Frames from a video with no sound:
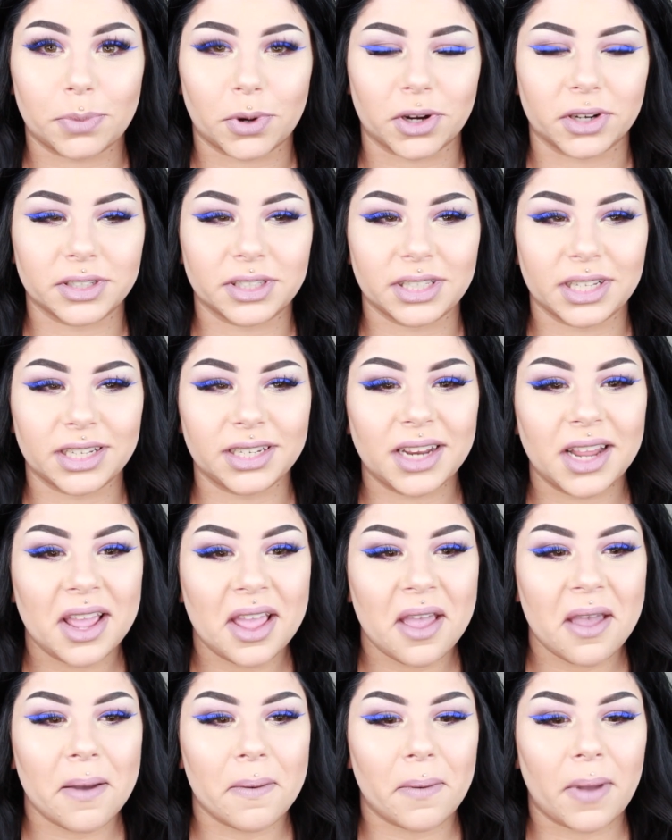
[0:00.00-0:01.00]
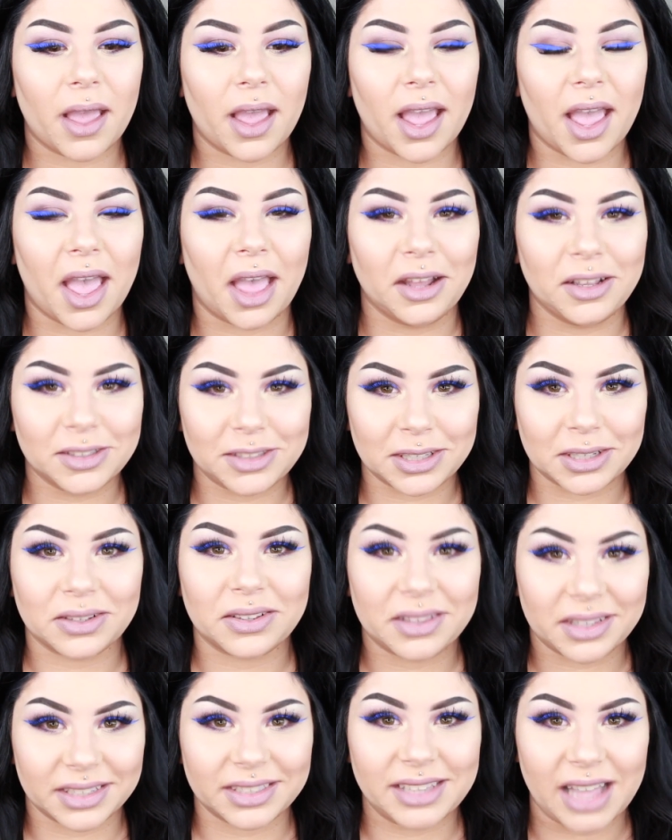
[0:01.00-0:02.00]
person
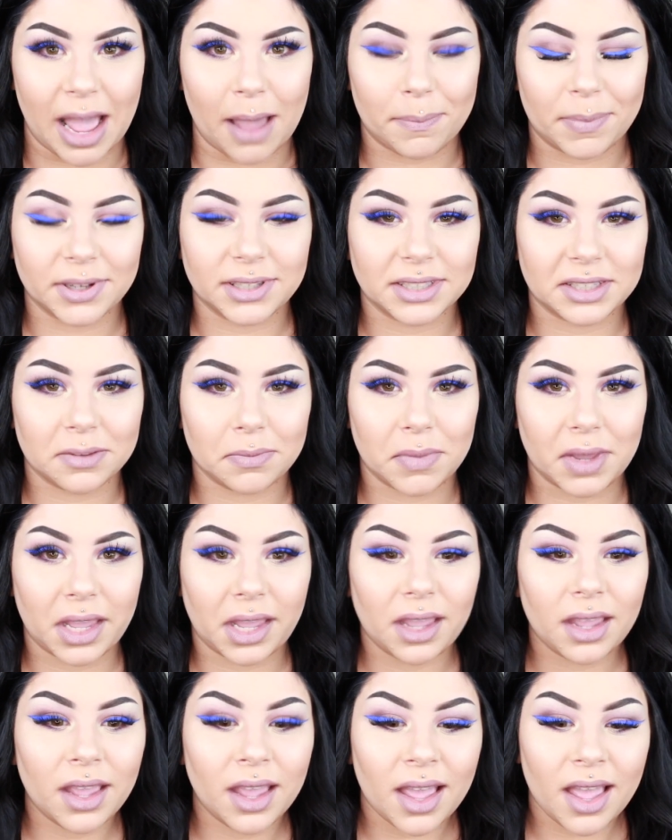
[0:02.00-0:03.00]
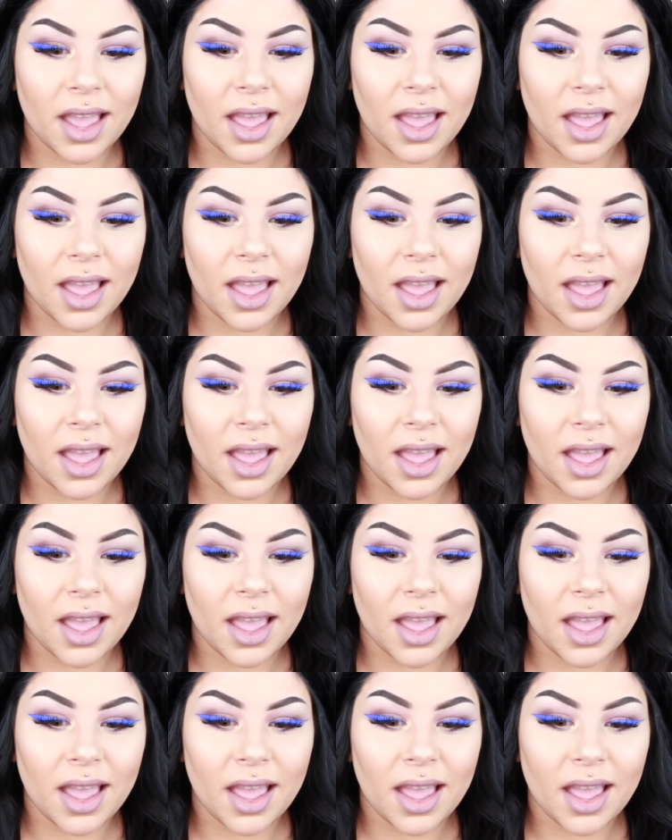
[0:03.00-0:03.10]
until this happened to me.